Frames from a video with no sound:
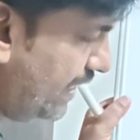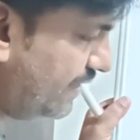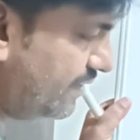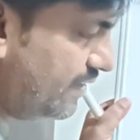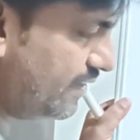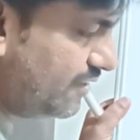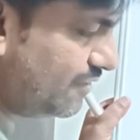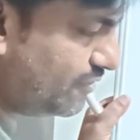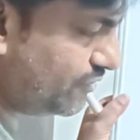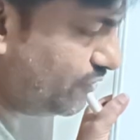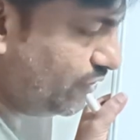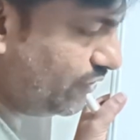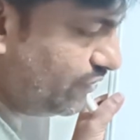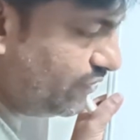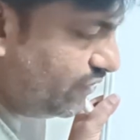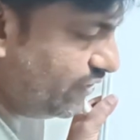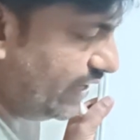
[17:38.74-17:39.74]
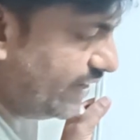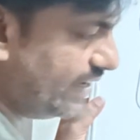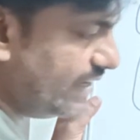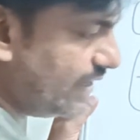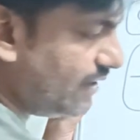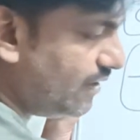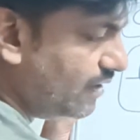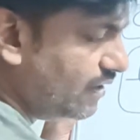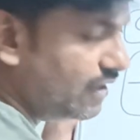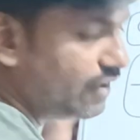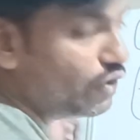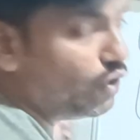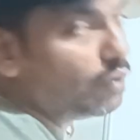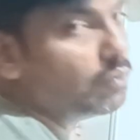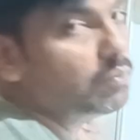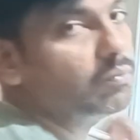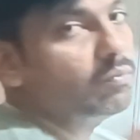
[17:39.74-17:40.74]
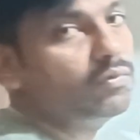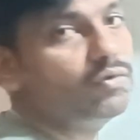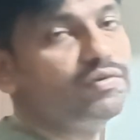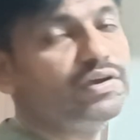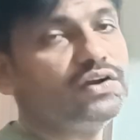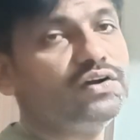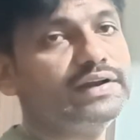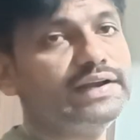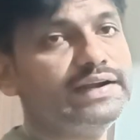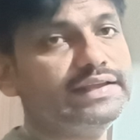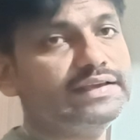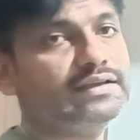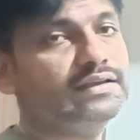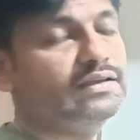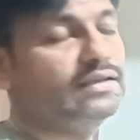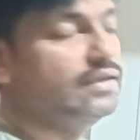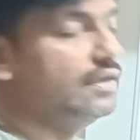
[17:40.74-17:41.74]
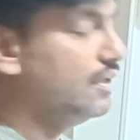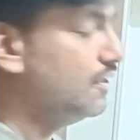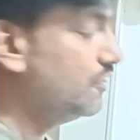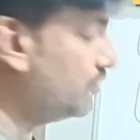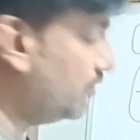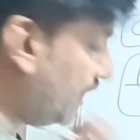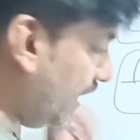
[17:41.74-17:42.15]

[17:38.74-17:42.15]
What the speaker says: like this, check here. No, we are not getting. So